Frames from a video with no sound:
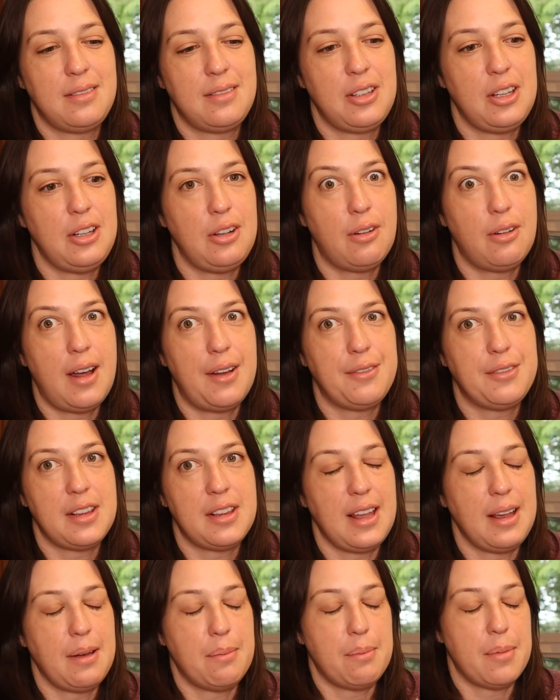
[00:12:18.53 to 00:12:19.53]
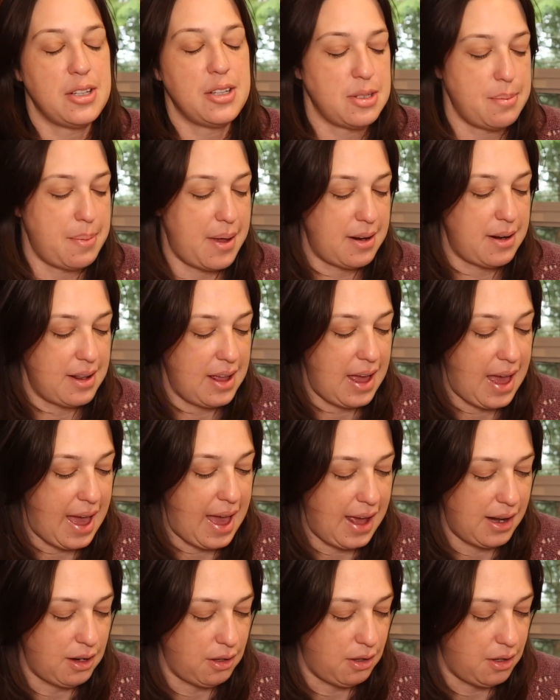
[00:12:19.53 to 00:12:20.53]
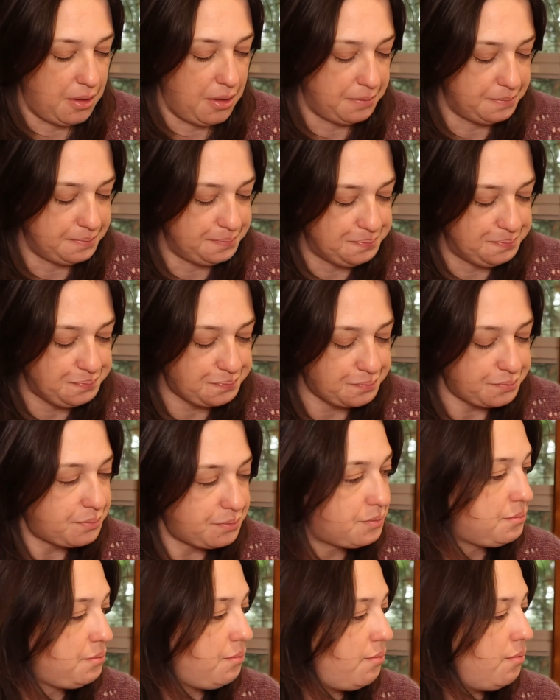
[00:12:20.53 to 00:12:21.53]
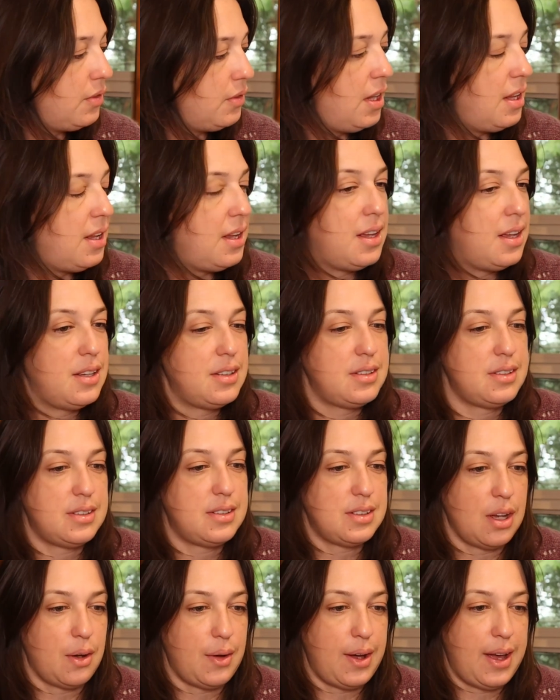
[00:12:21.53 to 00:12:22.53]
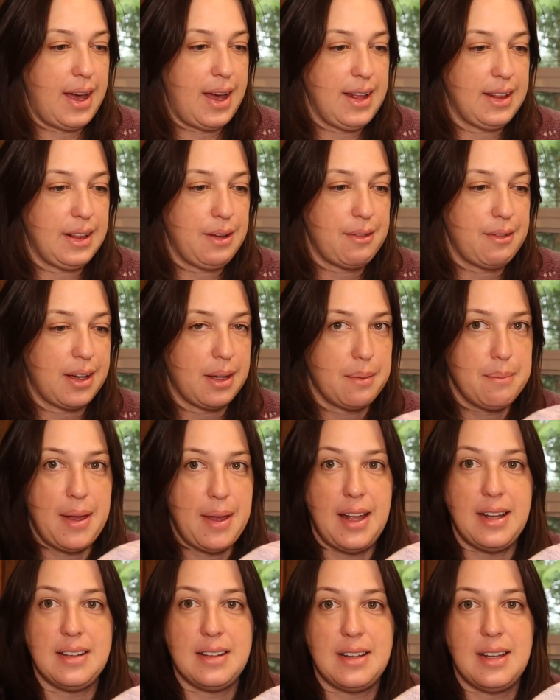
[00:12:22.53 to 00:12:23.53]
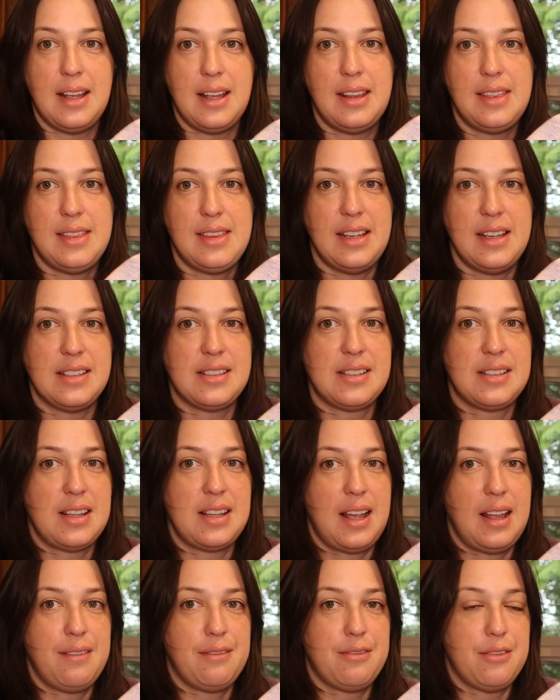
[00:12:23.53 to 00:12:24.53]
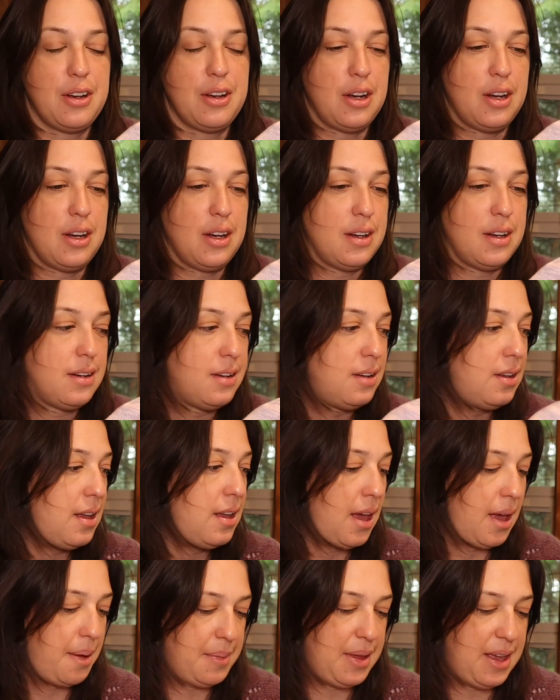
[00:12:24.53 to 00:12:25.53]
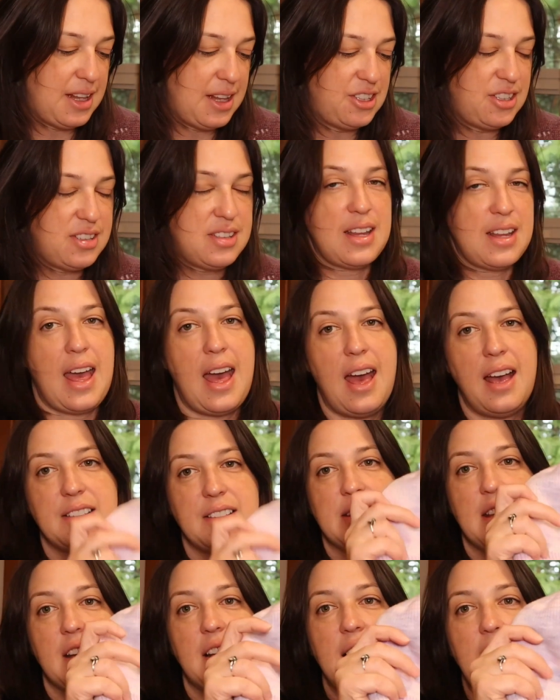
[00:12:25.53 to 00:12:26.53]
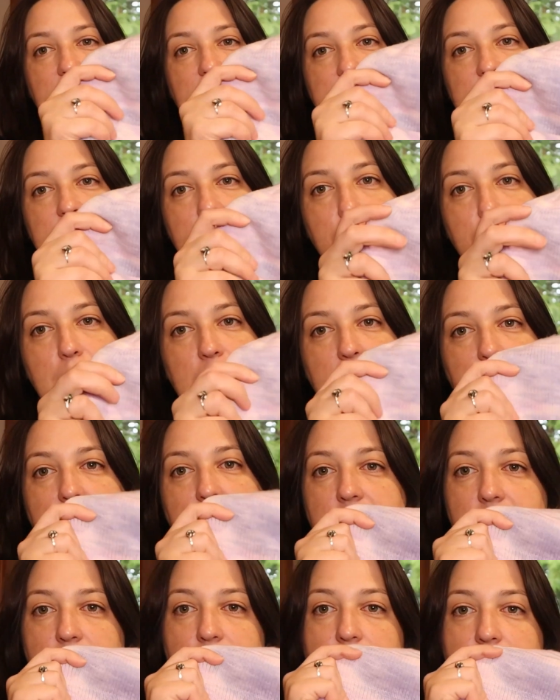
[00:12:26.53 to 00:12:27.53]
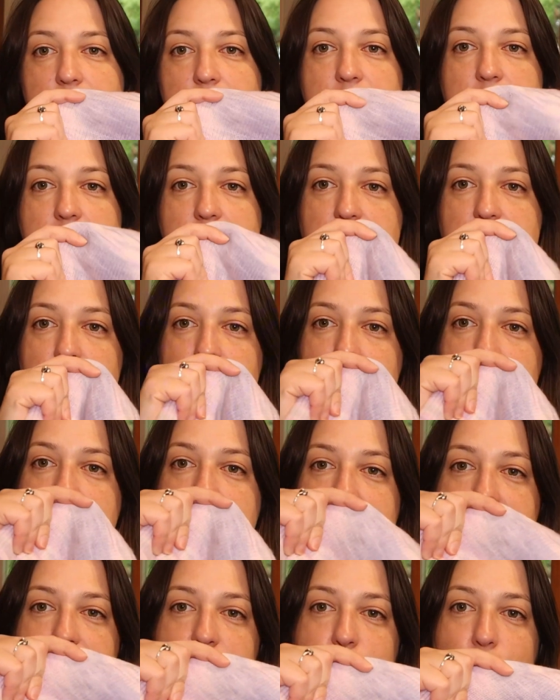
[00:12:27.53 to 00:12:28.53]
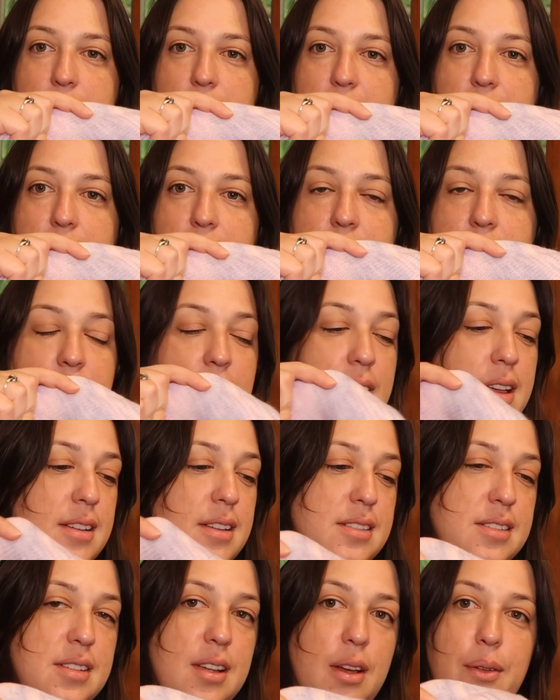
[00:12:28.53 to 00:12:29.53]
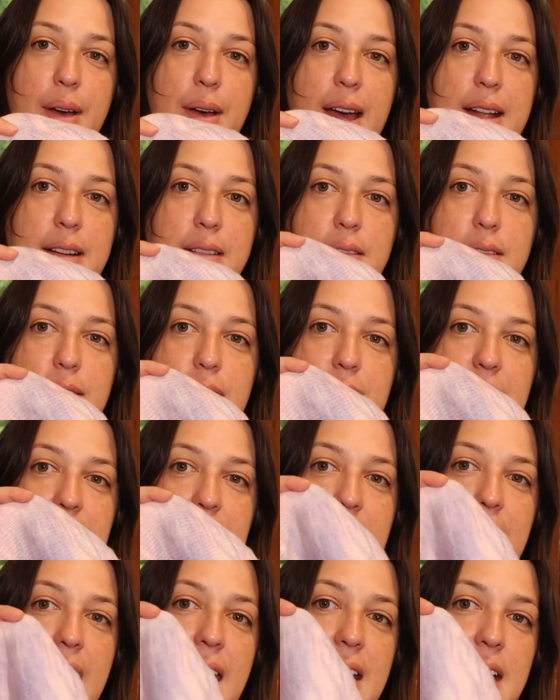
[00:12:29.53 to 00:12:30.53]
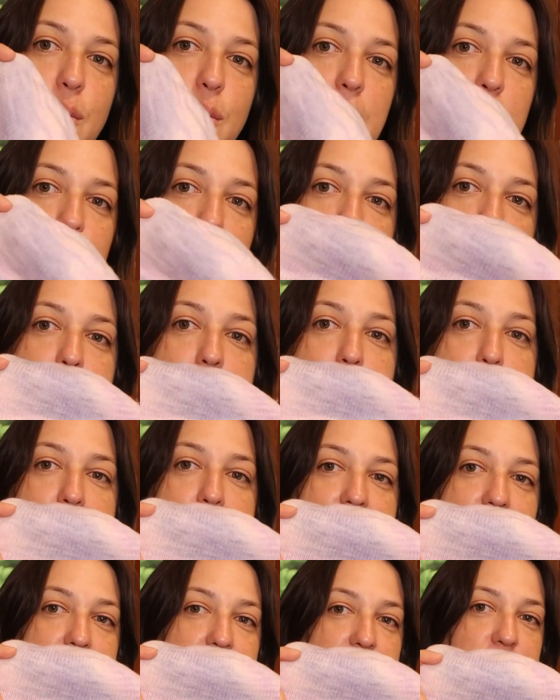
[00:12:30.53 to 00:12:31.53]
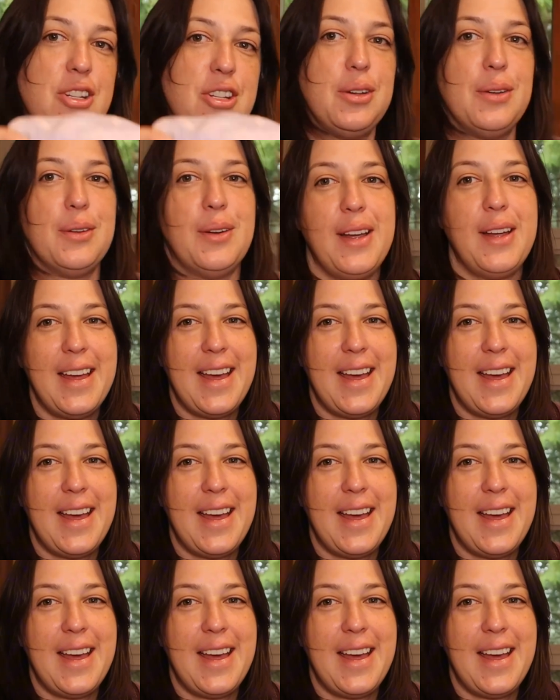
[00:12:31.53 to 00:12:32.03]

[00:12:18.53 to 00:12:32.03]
you don't have to think much about it at all. So I highly recommend this for, I mean, it has the classic beanie look to it as well. So I don't think anyone would be mad at you